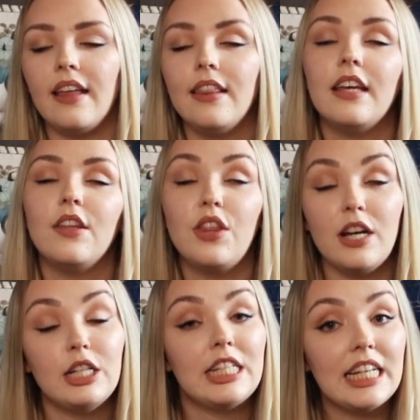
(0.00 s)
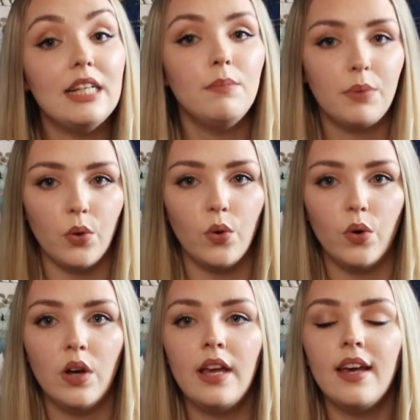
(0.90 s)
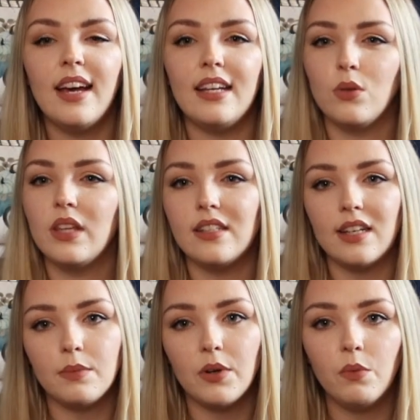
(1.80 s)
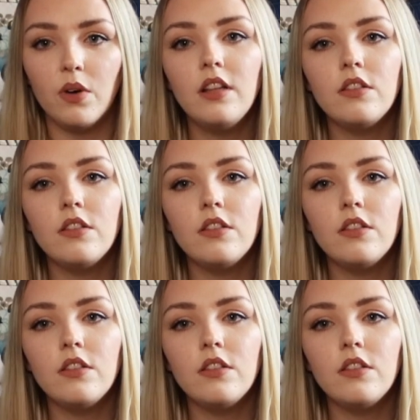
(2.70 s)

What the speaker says: the 13 Pro is only a 6.1,